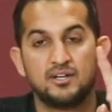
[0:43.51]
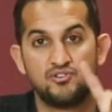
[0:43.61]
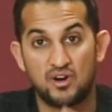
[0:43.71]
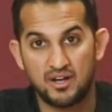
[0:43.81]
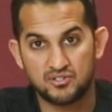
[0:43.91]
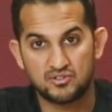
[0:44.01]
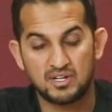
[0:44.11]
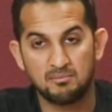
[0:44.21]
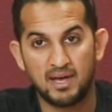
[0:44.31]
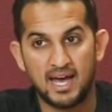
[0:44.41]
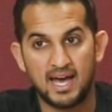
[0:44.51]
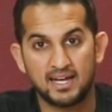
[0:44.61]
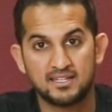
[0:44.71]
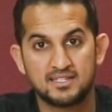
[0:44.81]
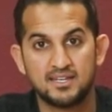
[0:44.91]
drawstring
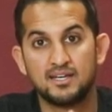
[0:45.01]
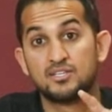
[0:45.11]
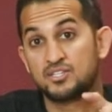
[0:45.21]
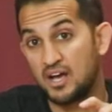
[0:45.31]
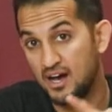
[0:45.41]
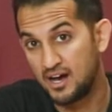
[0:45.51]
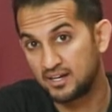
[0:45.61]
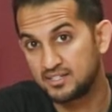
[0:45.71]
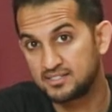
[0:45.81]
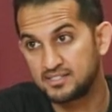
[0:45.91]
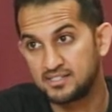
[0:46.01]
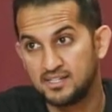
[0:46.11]
bags, socks,